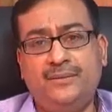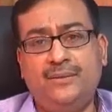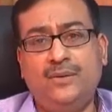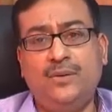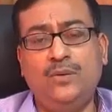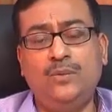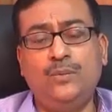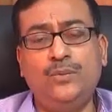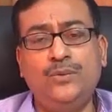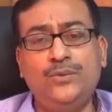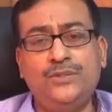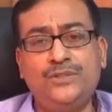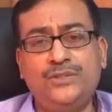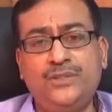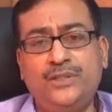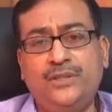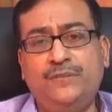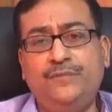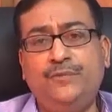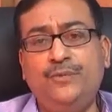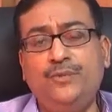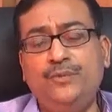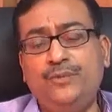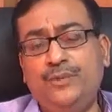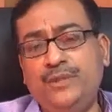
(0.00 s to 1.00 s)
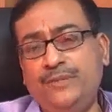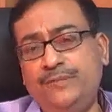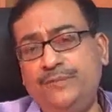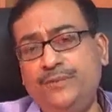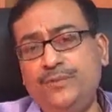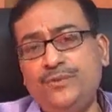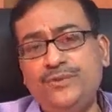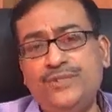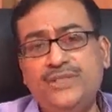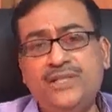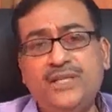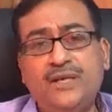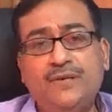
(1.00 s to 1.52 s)
almost, if you, if
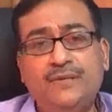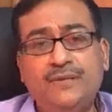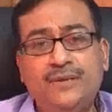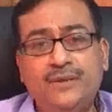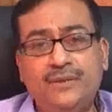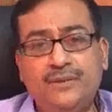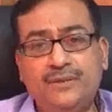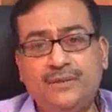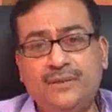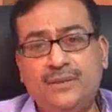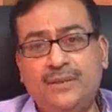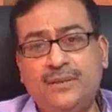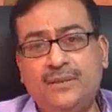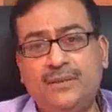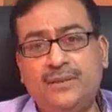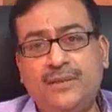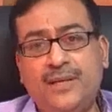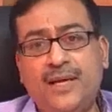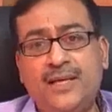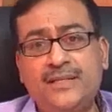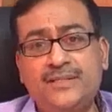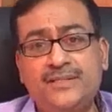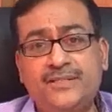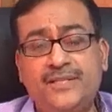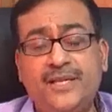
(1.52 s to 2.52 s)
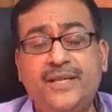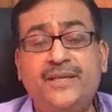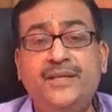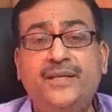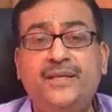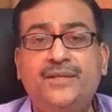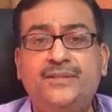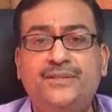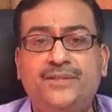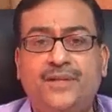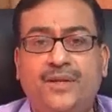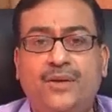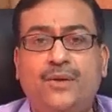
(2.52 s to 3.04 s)
you see our last 10
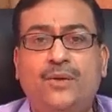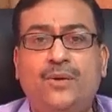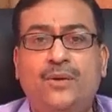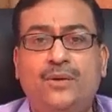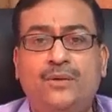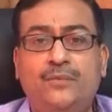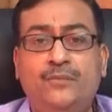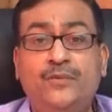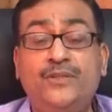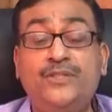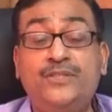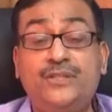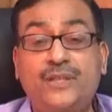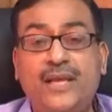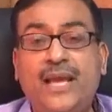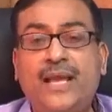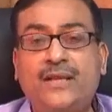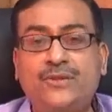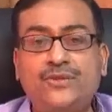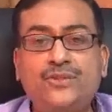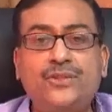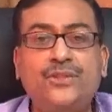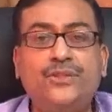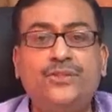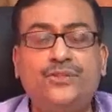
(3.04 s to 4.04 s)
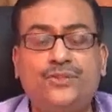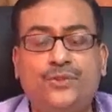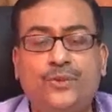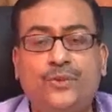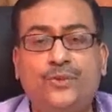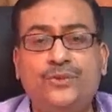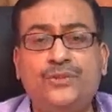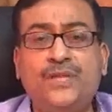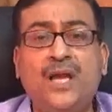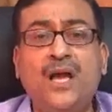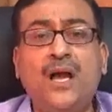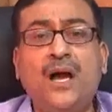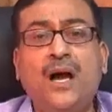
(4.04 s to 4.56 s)
years record, which actually
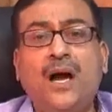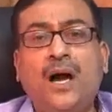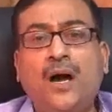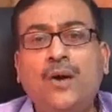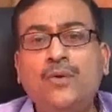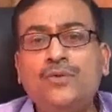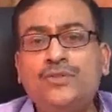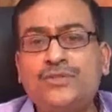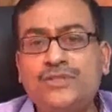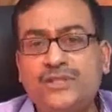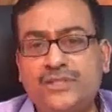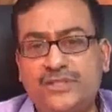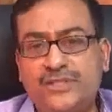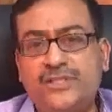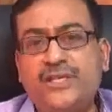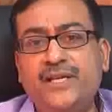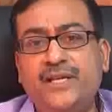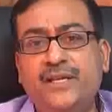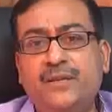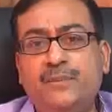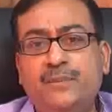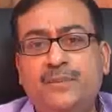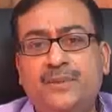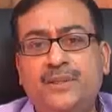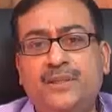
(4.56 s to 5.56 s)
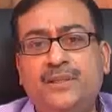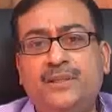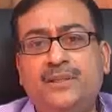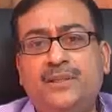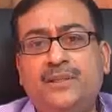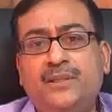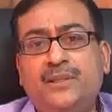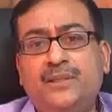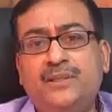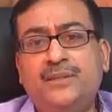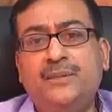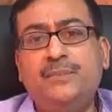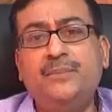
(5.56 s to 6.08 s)
shows how sustainable
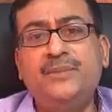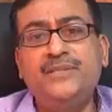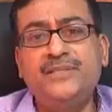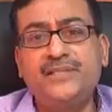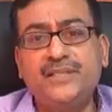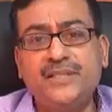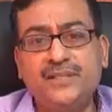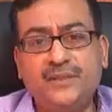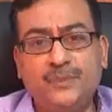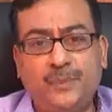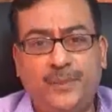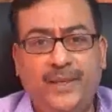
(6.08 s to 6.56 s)
the business